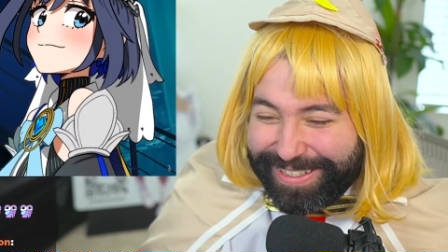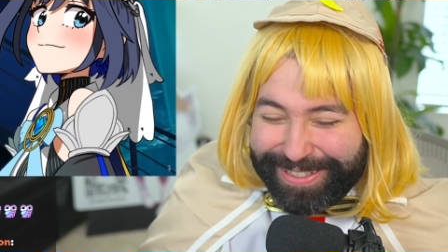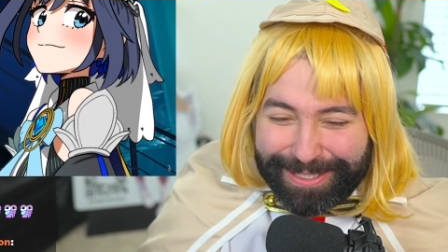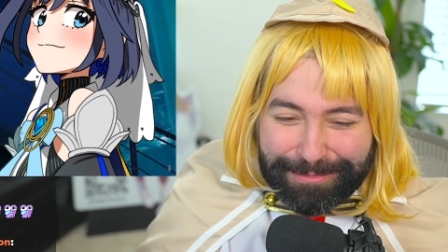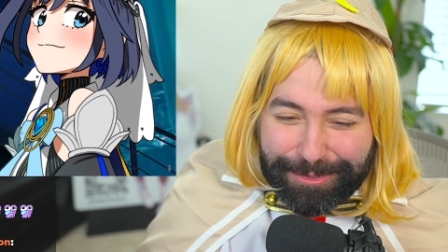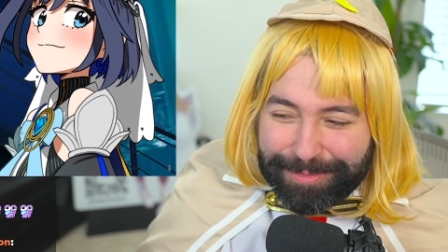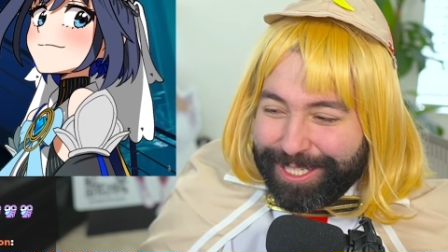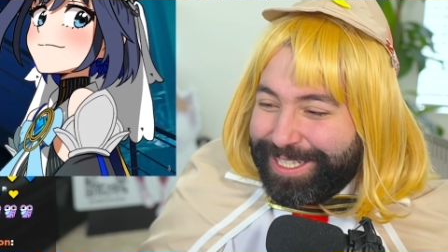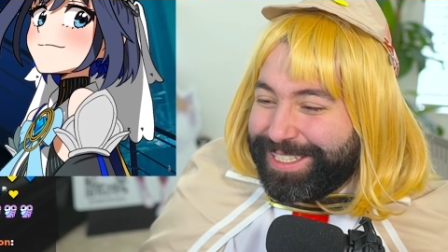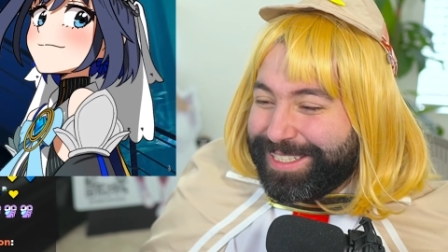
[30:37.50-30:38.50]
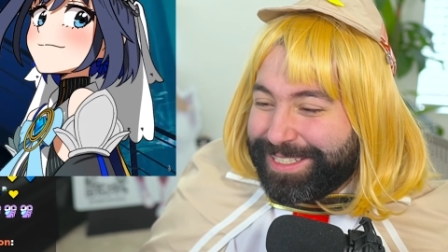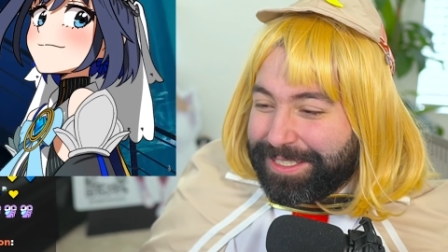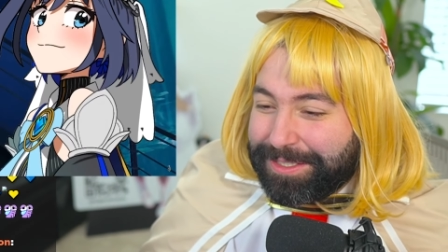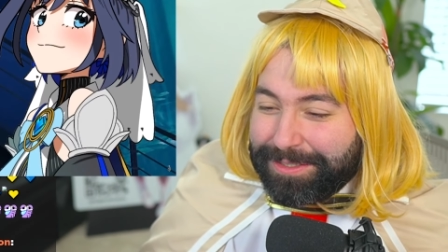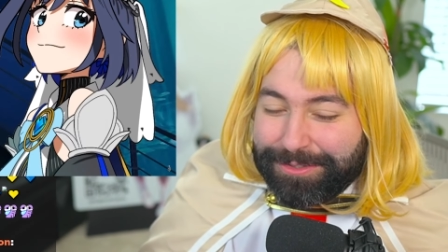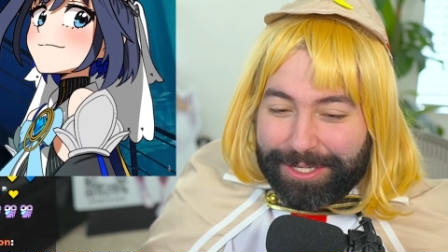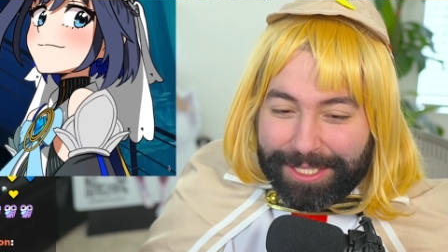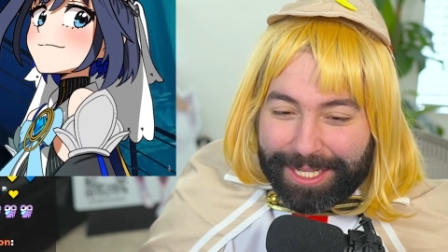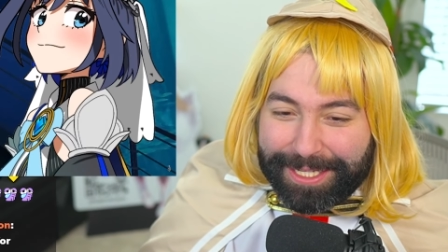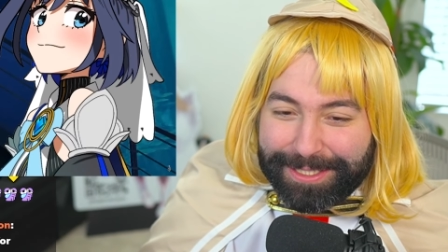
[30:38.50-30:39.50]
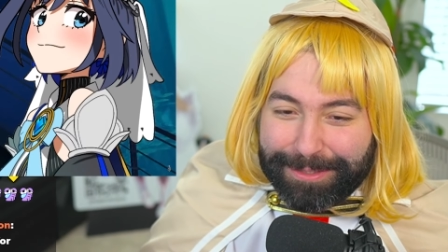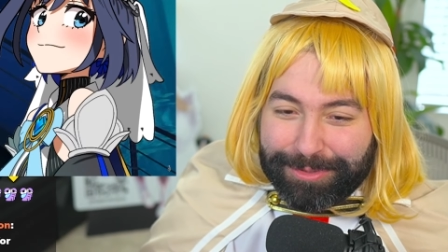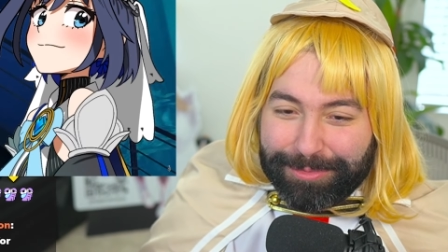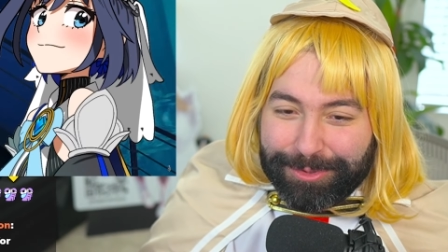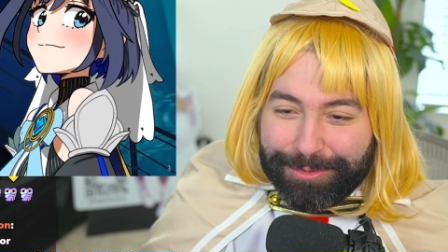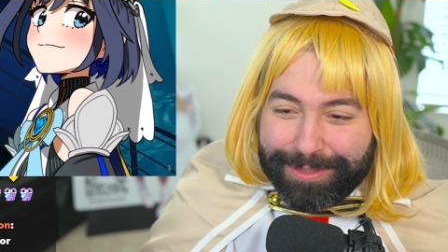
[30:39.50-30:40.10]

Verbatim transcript: oh, Mumei. Thank you. Thank you. I lighten up the mood.